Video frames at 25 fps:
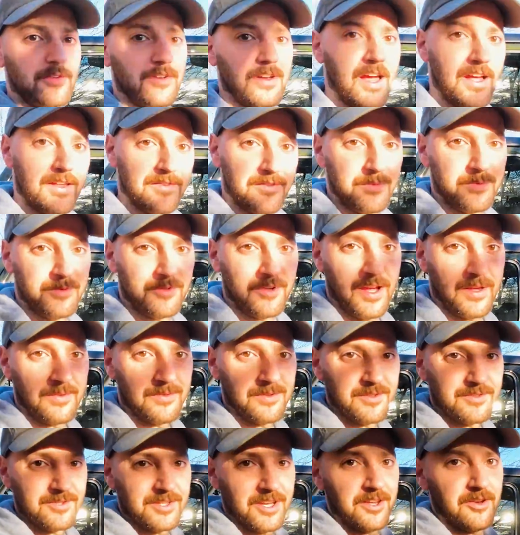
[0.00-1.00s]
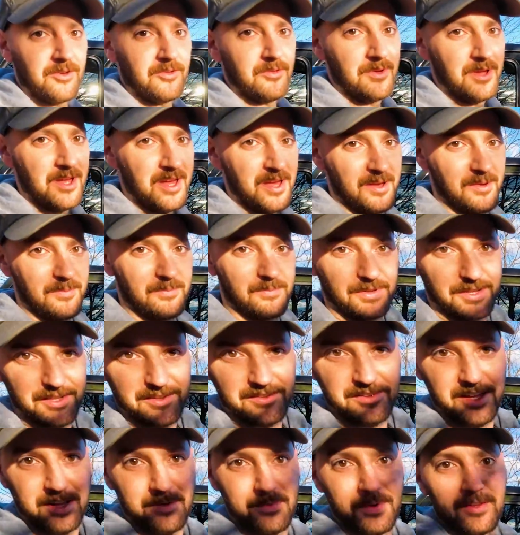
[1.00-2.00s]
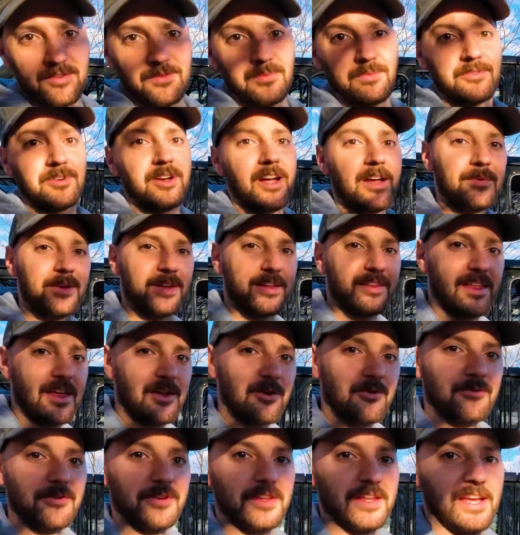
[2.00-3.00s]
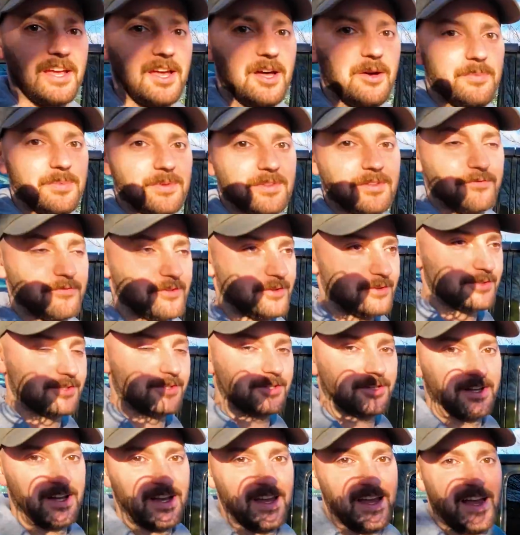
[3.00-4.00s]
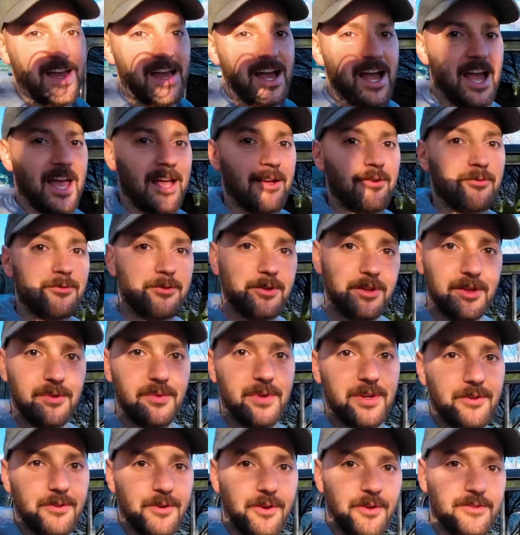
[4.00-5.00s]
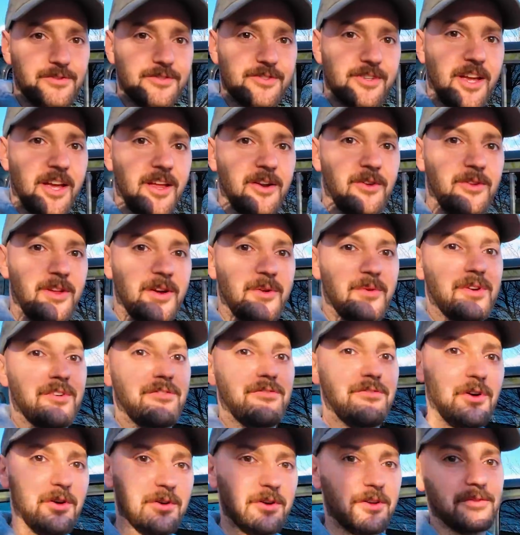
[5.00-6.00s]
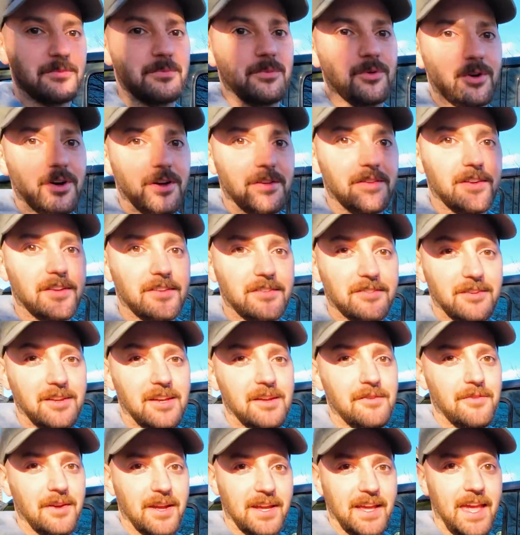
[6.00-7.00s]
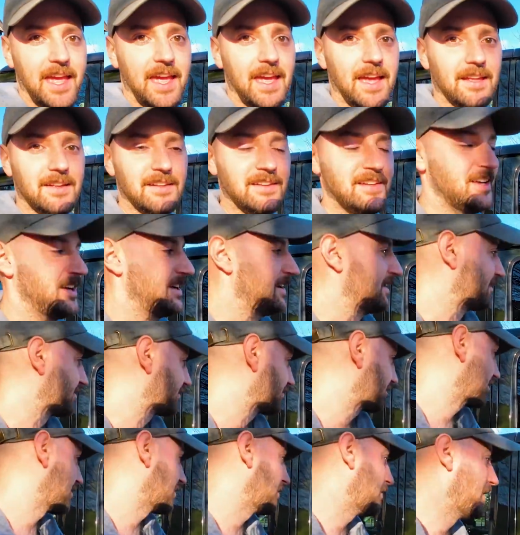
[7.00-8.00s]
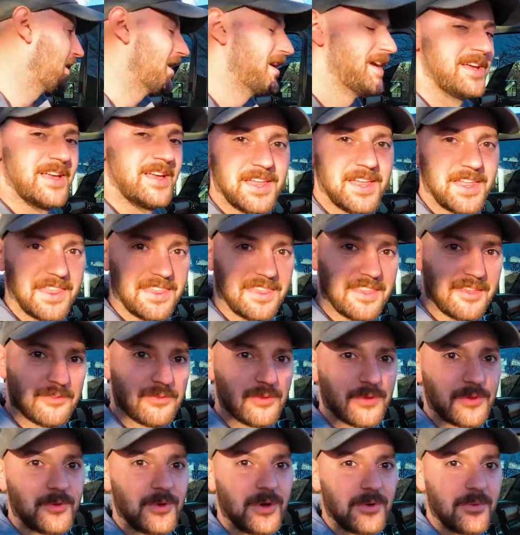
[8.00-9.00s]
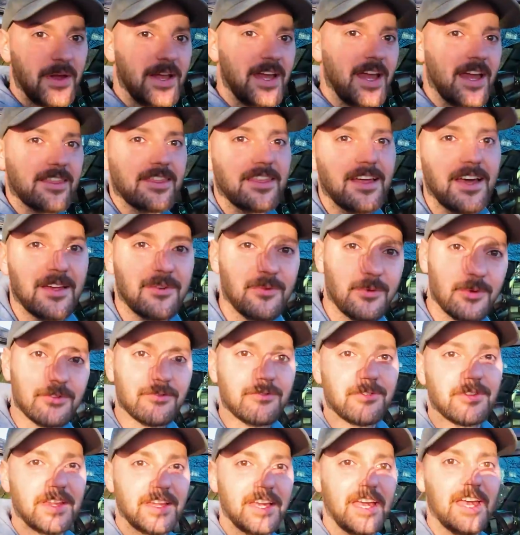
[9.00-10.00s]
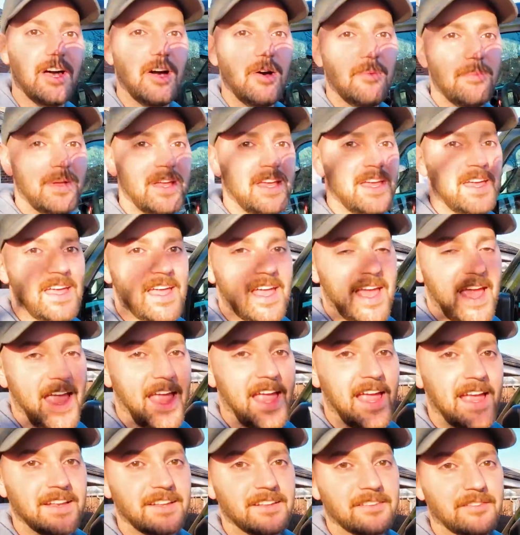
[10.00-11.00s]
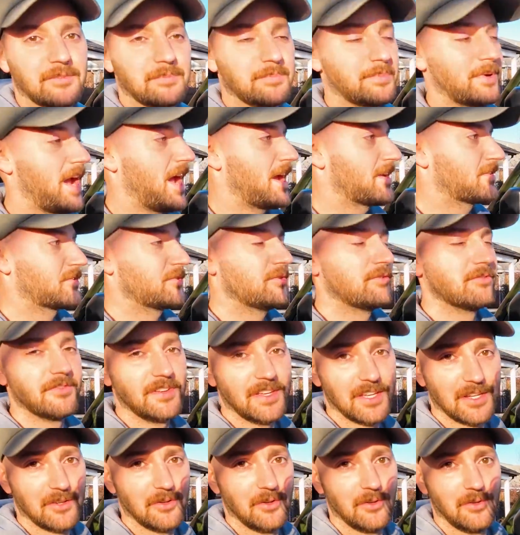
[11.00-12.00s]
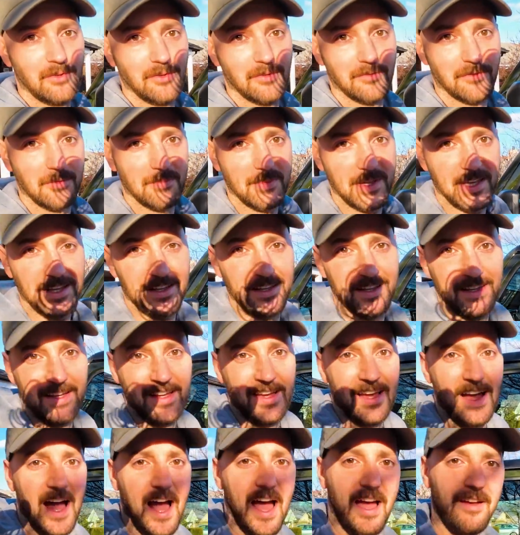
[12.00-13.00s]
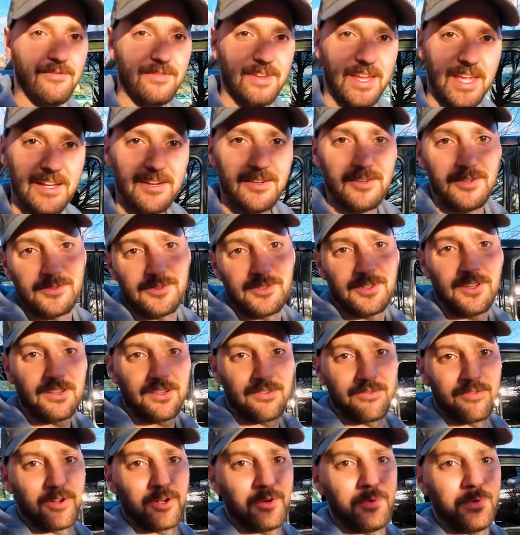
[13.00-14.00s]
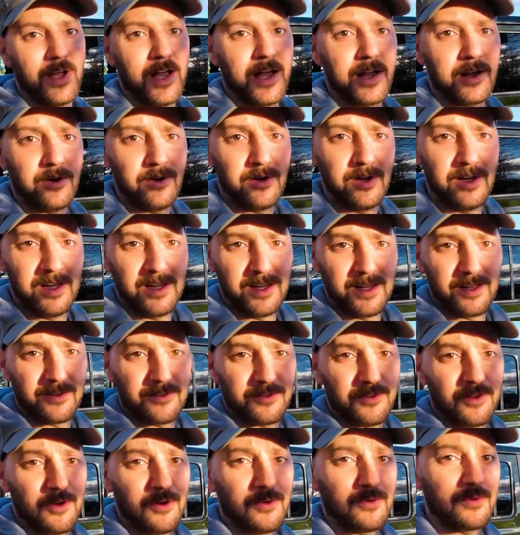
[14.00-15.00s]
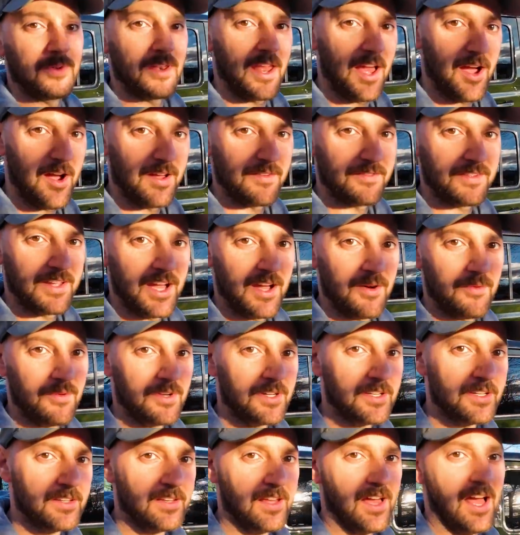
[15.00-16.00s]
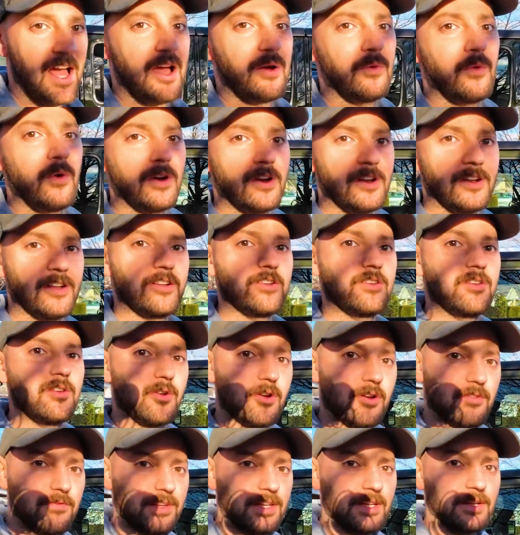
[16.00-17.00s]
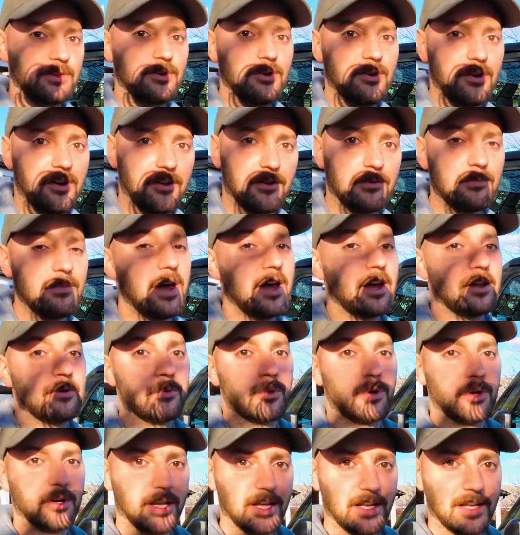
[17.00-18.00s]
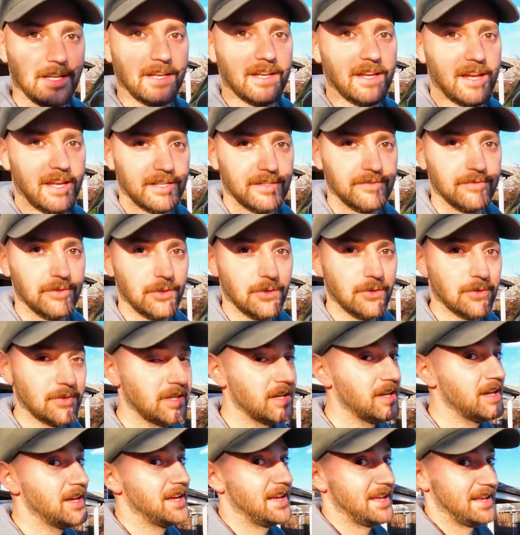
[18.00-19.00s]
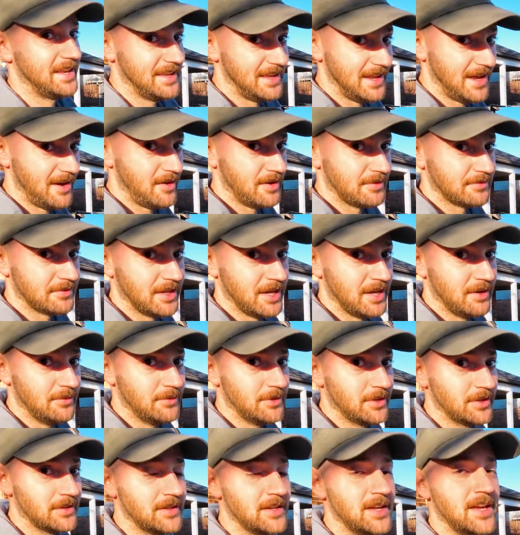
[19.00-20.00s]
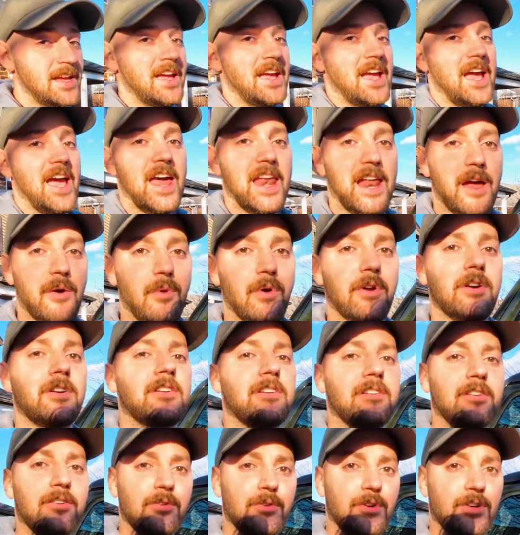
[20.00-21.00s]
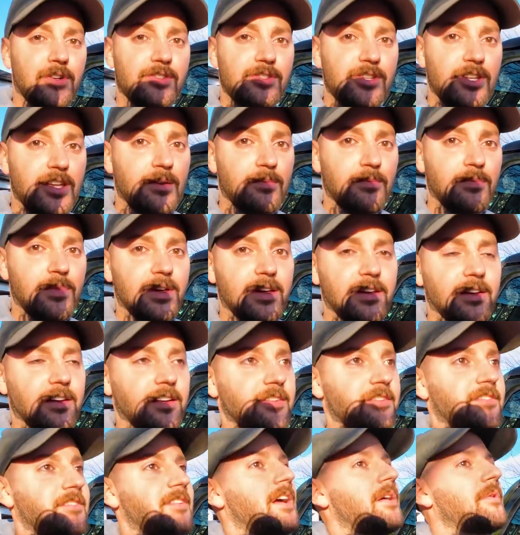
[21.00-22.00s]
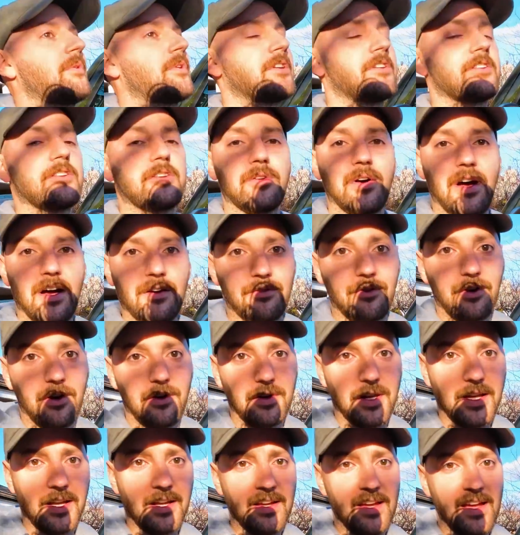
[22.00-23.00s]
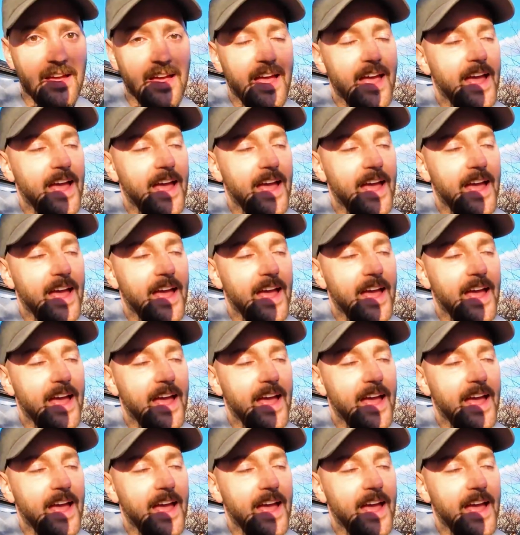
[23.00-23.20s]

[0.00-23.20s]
not subscribed to the channel, please think about subscribing. That'll really help in the future. I really want to grow the channel. I want to focus more on this if I can. So this was one way I thought would really help. And it's a practical vehicle for me. I've needed a truck for a while, so now I've got one. I wanted a newer vehicle because mine were getting kind of old. Now I've got one, and I wanted a newer Jeep because I wanted to do off-roading,